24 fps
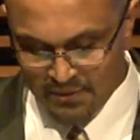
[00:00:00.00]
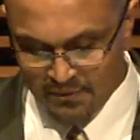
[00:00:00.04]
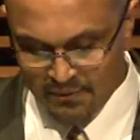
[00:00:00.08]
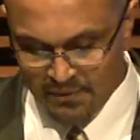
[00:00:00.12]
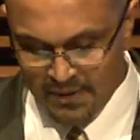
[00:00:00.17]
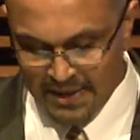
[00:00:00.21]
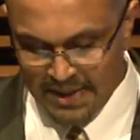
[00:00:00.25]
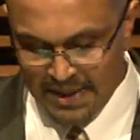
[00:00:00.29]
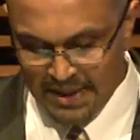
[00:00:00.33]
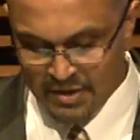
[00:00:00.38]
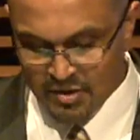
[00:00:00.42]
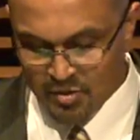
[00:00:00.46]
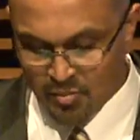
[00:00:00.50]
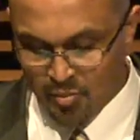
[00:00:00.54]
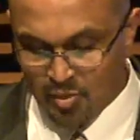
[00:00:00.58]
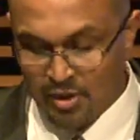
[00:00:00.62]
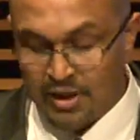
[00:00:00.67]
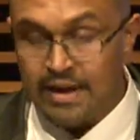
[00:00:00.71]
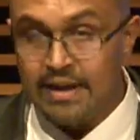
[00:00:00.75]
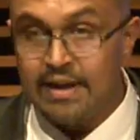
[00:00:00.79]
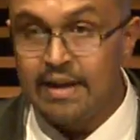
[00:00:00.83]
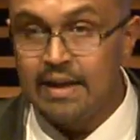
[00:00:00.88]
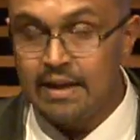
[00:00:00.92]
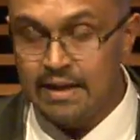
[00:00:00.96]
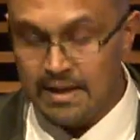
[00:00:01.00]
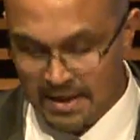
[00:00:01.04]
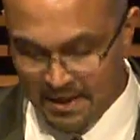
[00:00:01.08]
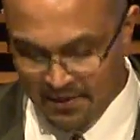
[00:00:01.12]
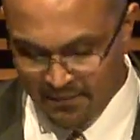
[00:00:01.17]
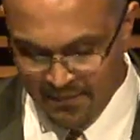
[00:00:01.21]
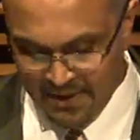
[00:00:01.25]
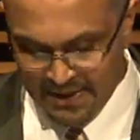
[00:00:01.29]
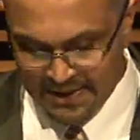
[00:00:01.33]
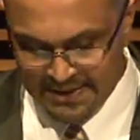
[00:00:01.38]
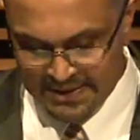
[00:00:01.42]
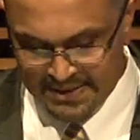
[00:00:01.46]
of financial planning,
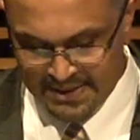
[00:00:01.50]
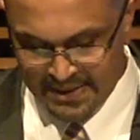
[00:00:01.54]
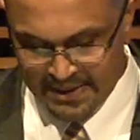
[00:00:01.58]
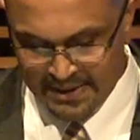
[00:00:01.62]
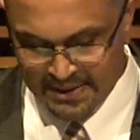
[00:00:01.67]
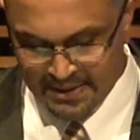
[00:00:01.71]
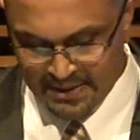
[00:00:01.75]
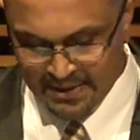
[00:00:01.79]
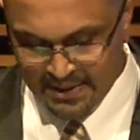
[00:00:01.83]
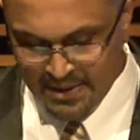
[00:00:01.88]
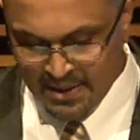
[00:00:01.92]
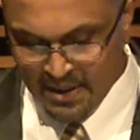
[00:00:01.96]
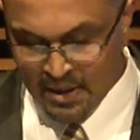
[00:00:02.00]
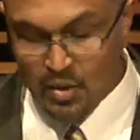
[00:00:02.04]
investing,